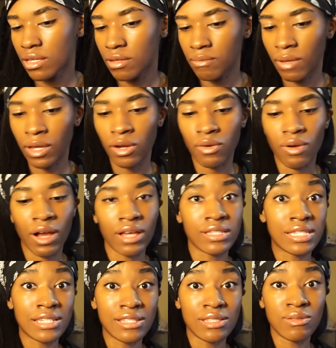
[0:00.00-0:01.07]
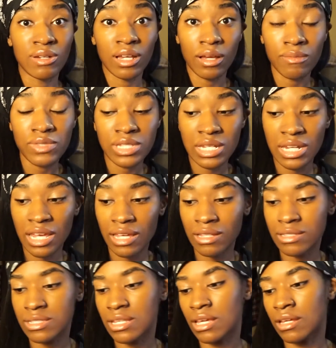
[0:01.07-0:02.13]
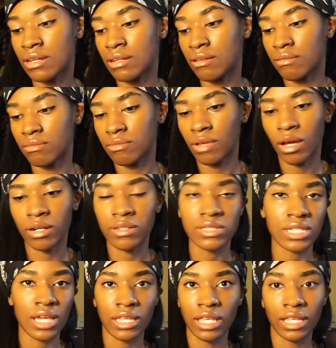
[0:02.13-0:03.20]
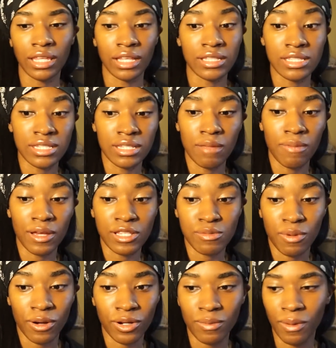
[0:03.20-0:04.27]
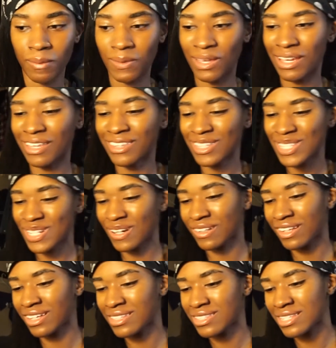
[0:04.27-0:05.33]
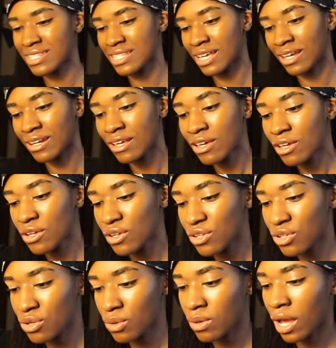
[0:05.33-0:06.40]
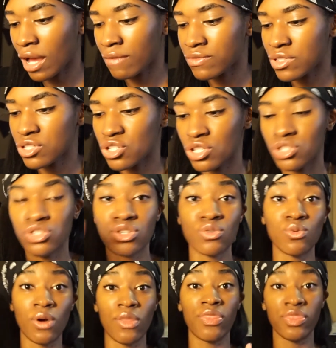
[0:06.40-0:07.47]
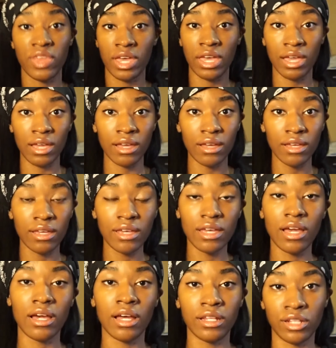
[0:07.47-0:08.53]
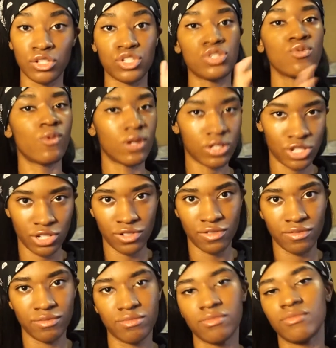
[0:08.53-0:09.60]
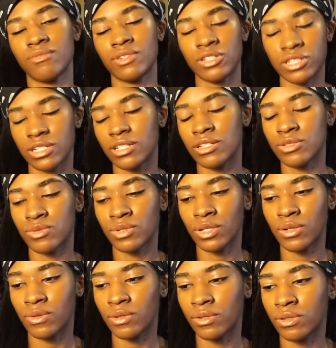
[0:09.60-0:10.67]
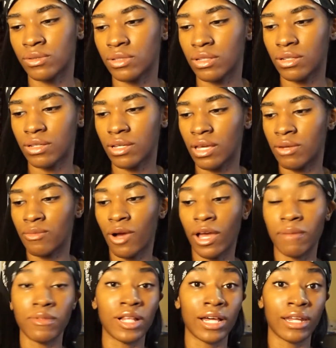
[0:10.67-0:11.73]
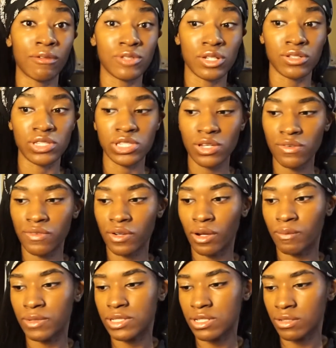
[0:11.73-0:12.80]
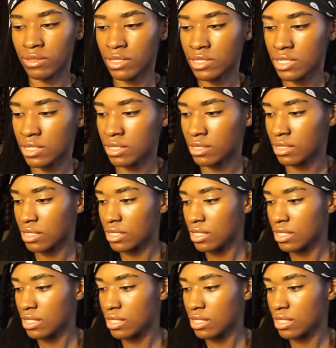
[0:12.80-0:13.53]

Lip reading: my horizons when it comes to dance, and honestly I think that's the best part about being in the Starlets, is that you don't have to just do one thing unless you want to, which is really cool, and why I'm glad I was on Silver up until this year,